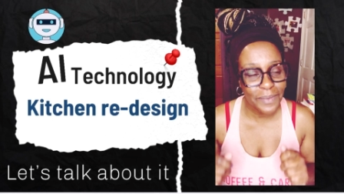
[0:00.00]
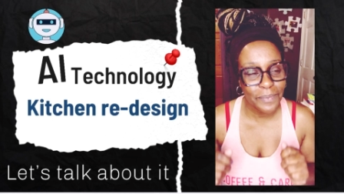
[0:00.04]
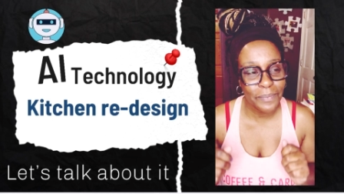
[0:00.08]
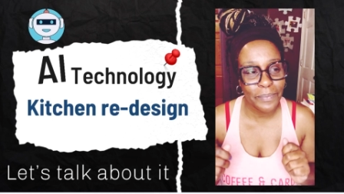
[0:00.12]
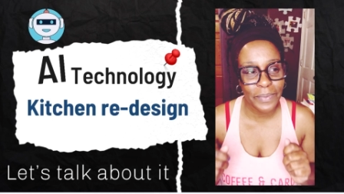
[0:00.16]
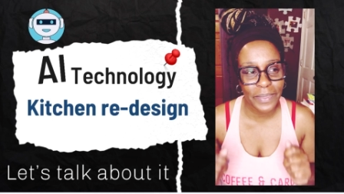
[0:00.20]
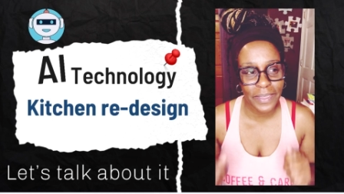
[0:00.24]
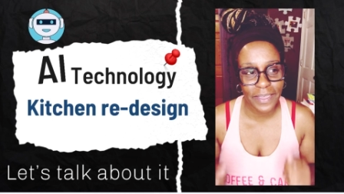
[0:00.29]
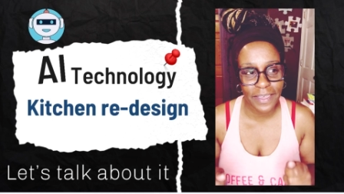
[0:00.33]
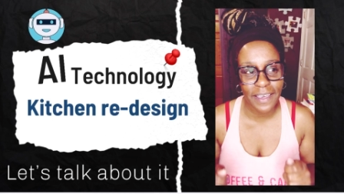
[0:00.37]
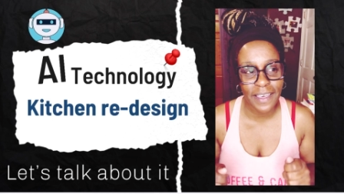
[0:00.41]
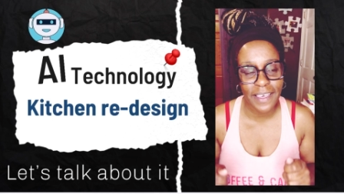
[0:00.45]

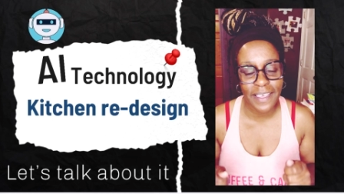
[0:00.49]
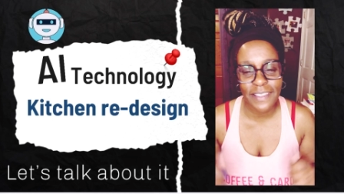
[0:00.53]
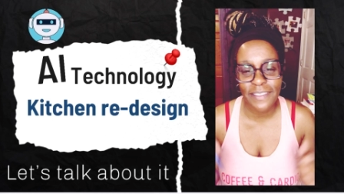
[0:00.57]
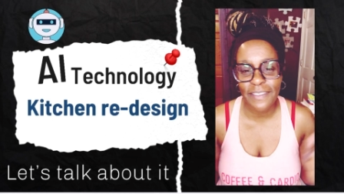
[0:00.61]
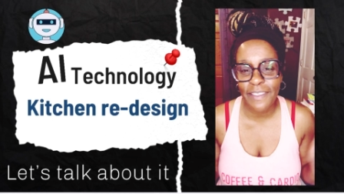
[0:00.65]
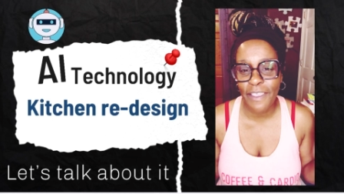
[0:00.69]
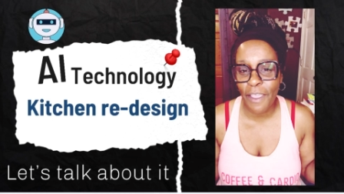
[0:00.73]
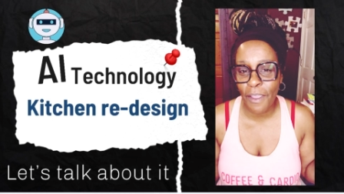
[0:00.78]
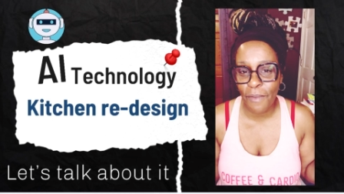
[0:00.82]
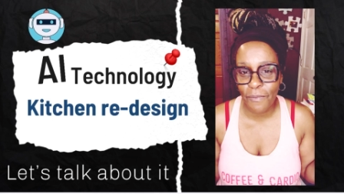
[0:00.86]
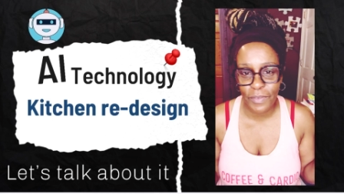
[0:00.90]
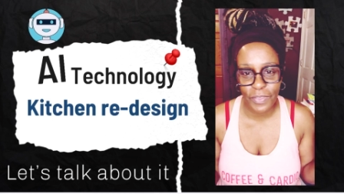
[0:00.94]
because
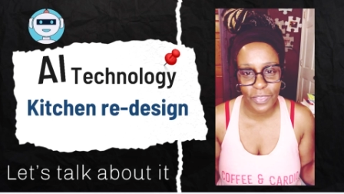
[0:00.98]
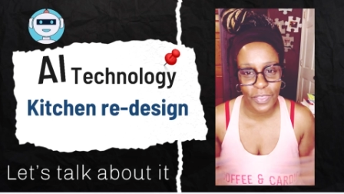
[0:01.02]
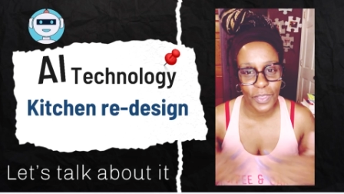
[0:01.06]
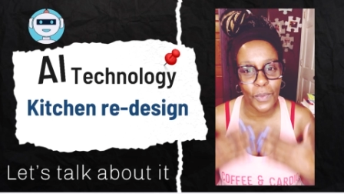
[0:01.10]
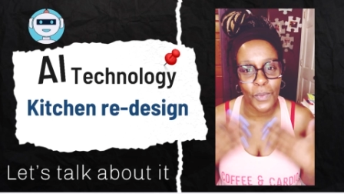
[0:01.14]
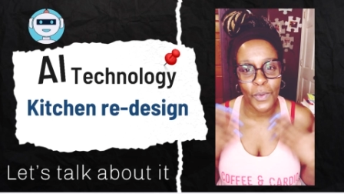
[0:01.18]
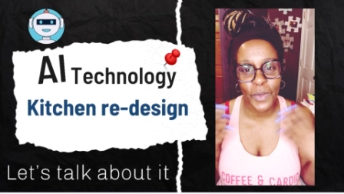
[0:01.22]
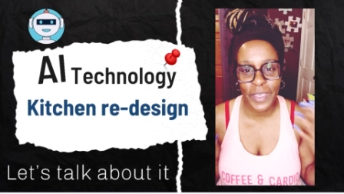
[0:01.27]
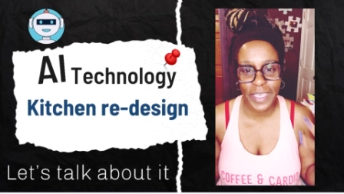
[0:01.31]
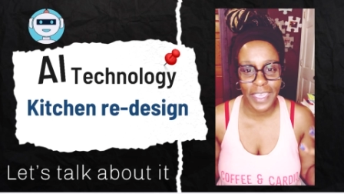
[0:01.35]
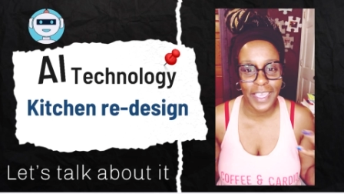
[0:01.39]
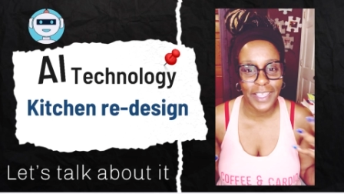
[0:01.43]
everything
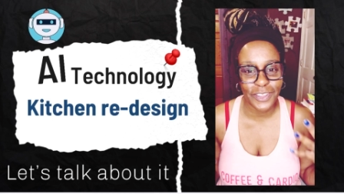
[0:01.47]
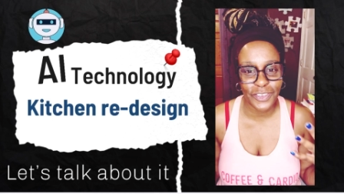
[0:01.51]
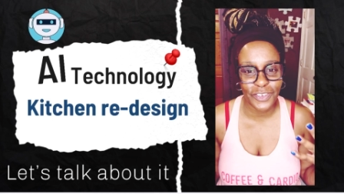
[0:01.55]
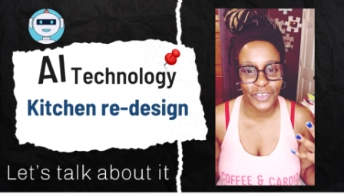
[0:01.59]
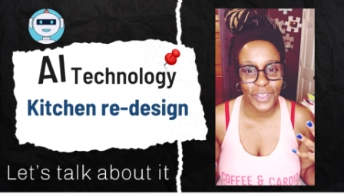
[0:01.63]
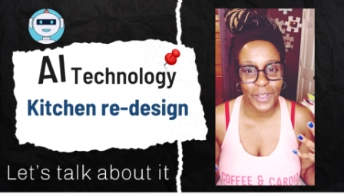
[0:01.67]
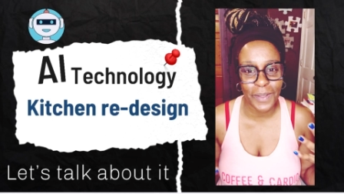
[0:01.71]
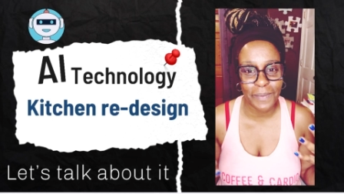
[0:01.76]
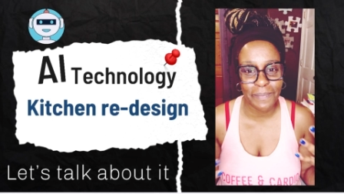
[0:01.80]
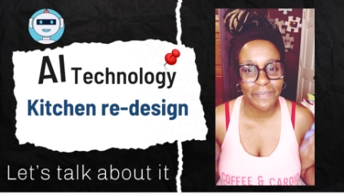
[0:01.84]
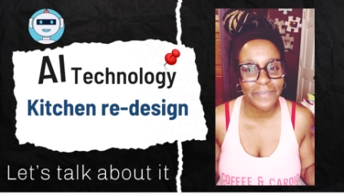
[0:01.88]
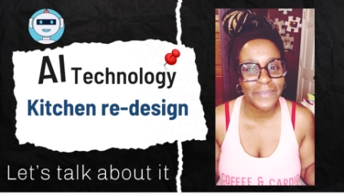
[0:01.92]
will catch
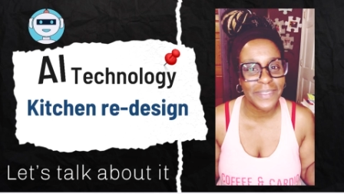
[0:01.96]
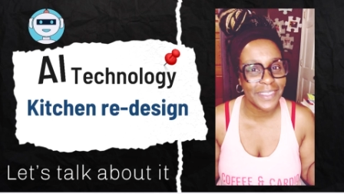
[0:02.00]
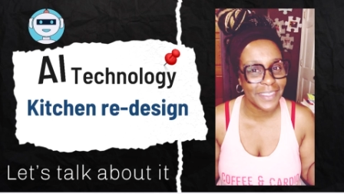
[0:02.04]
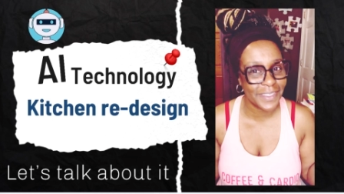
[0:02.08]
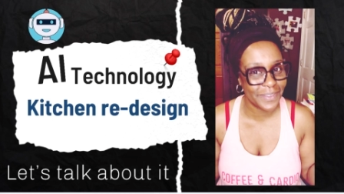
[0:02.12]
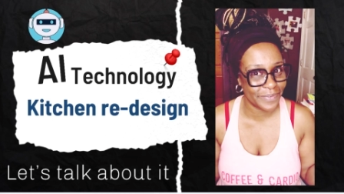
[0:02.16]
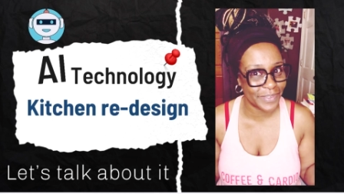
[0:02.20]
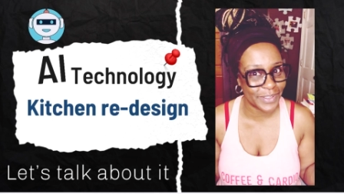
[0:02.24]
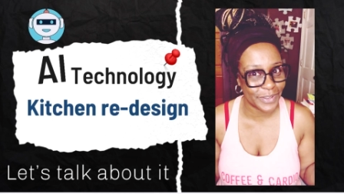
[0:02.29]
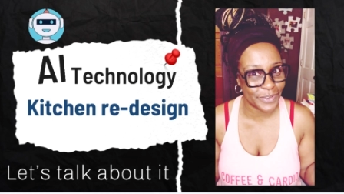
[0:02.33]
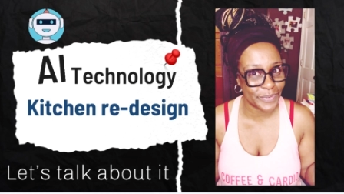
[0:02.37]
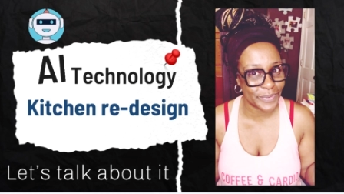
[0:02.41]
up
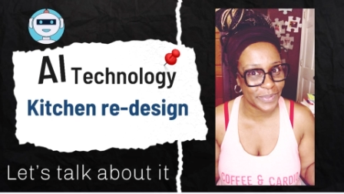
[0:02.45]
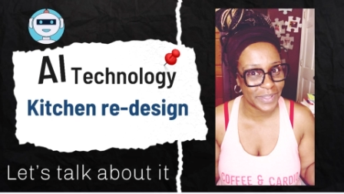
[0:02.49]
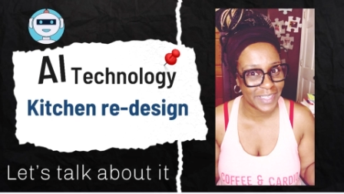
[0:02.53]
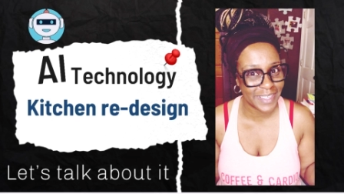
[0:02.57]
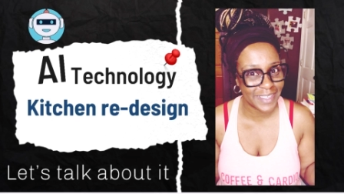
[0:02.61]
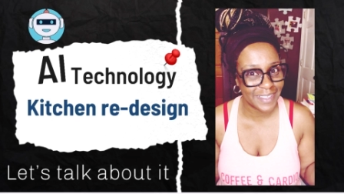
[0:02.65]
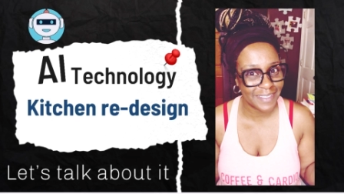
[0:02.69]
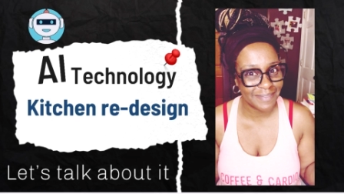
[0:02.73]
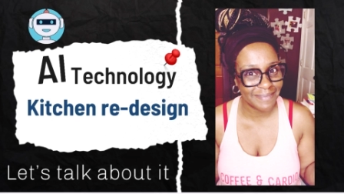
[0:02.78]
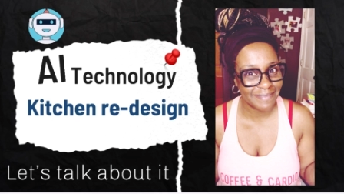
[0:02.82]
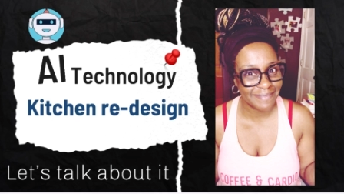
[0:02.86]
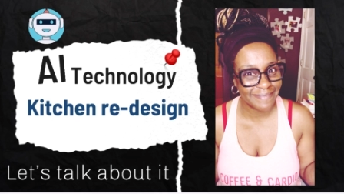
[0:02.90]
eventually.
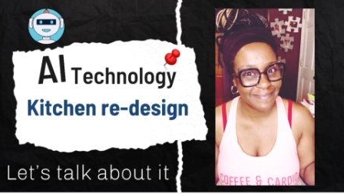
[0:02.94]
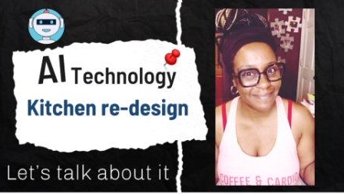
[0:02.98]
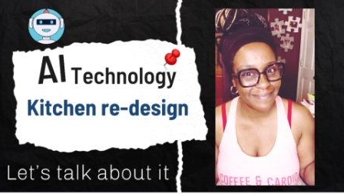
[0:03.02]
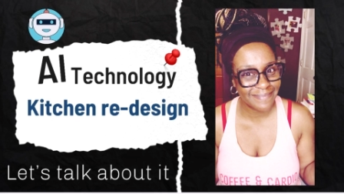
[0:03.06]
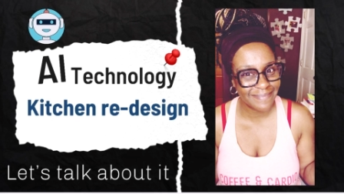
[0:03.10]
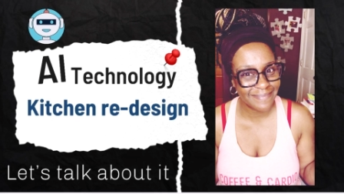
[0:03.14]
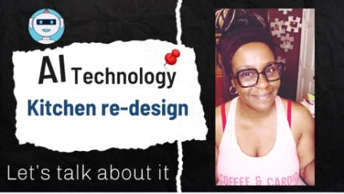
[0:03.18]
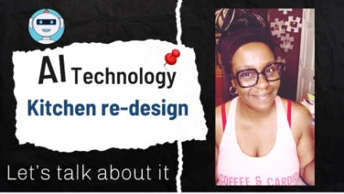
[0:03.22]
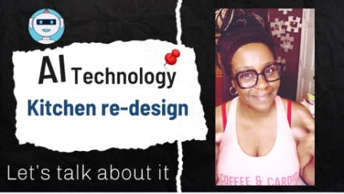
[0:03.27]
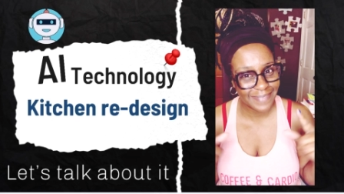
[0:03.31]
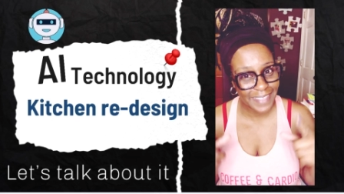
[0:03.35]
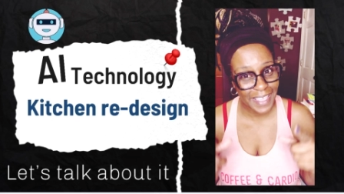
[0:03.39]

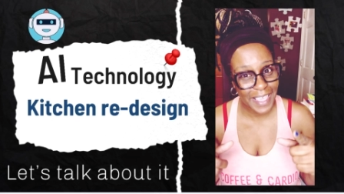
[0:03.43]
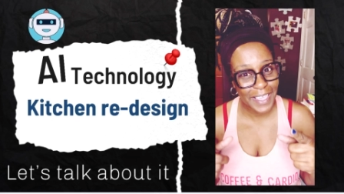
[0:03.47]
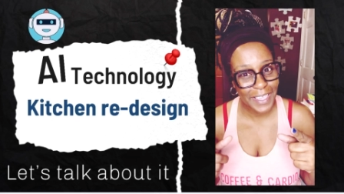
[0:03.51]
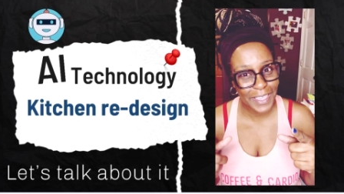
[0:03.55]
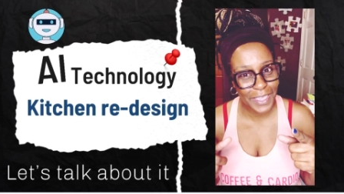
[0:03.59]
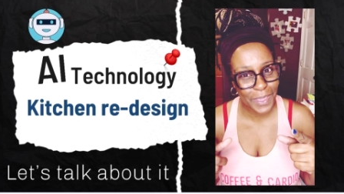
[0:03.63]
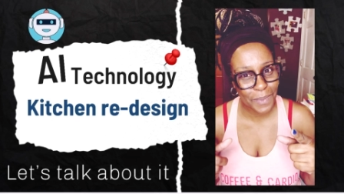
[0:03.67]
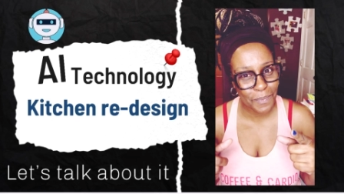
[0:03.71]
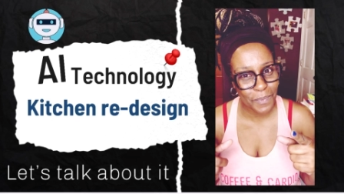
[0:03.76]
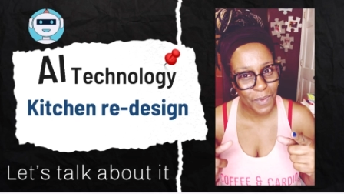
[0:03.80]
Keep